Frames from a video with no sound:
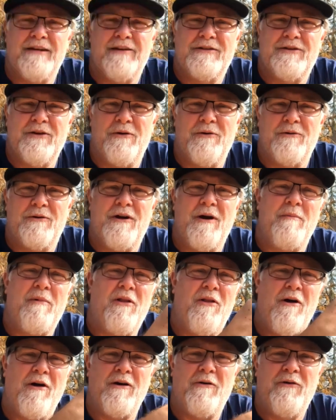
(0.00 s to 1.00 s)
So come
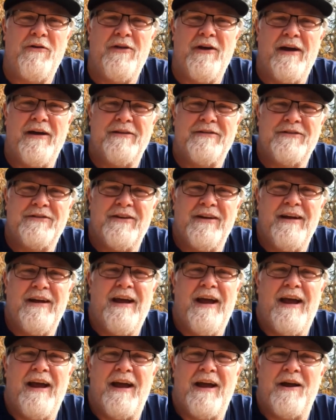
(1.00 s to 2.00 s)
along with us
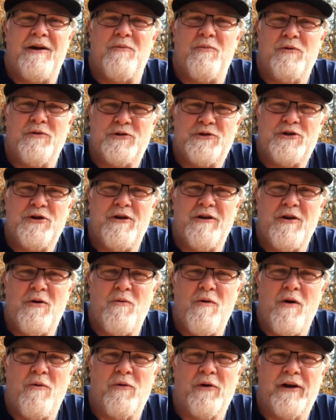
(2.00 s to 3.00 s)
and we'll show you
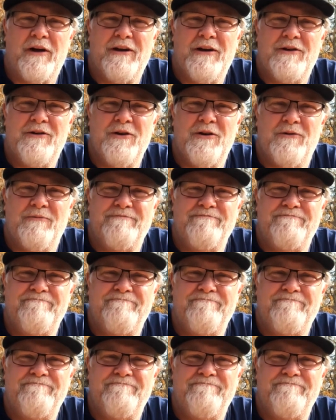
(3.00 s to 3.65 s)
what we're going to do.